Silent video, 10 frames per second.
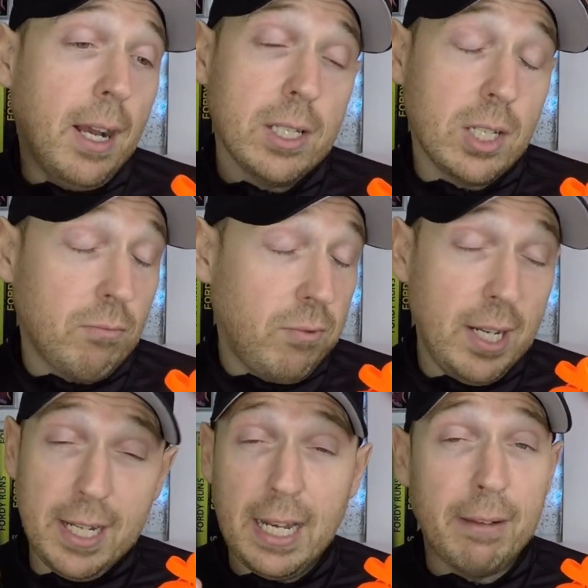just
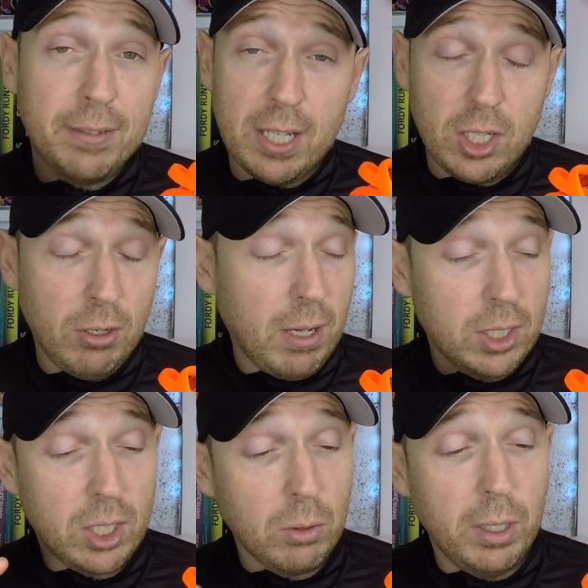really loved that shoe, I
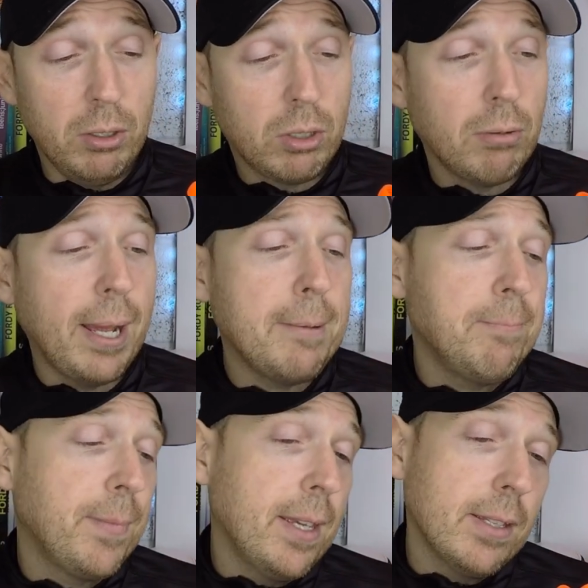just thought it looked great.
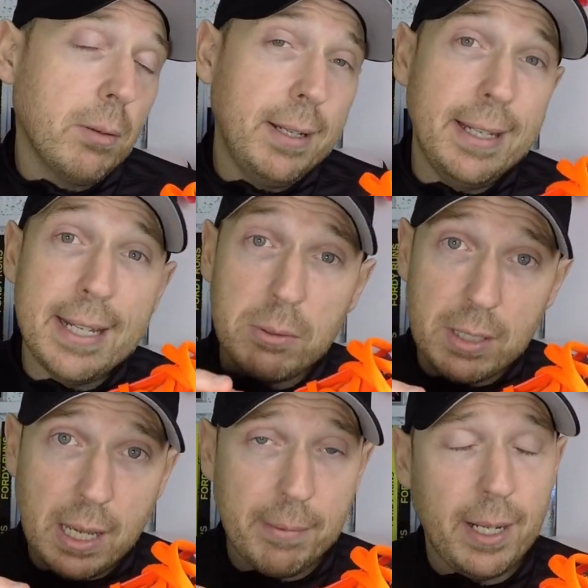So when this was
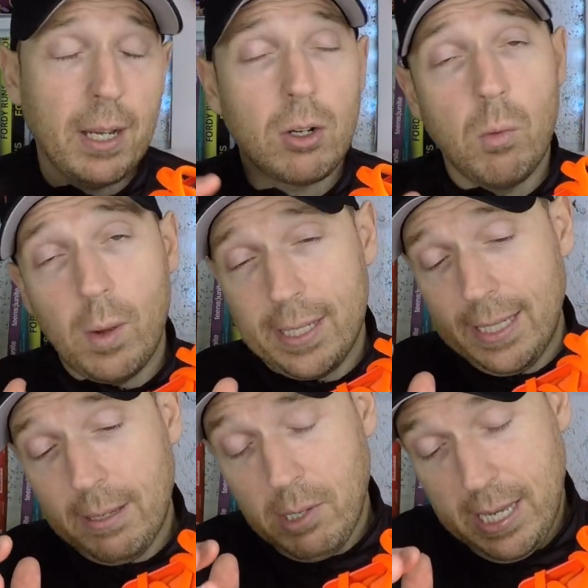coming out, I couldn't wait
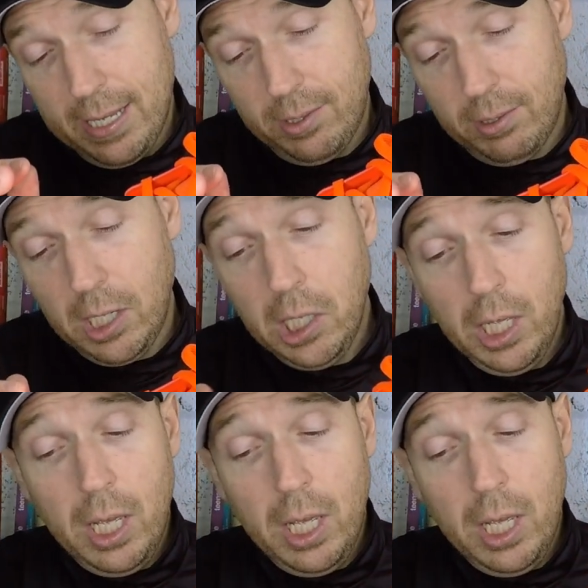to get my hands on it.